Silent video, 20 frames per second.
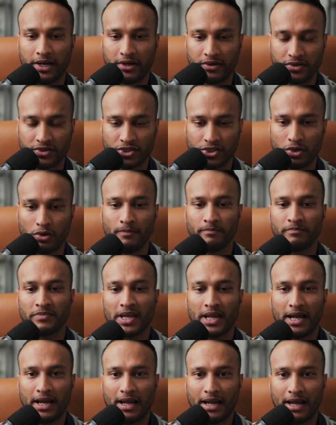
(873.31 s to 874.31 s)
So
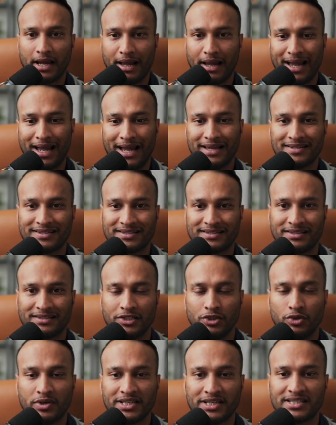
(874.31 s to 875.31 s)
as you
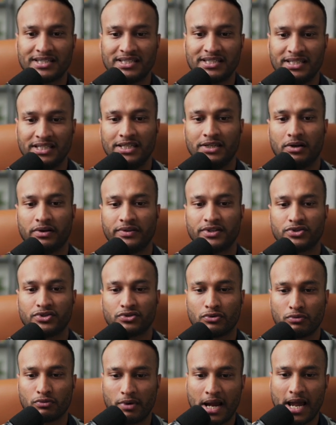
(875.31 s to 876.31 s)
can see on this
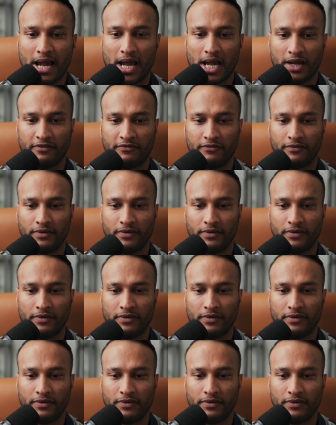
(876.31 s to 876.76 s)
graph,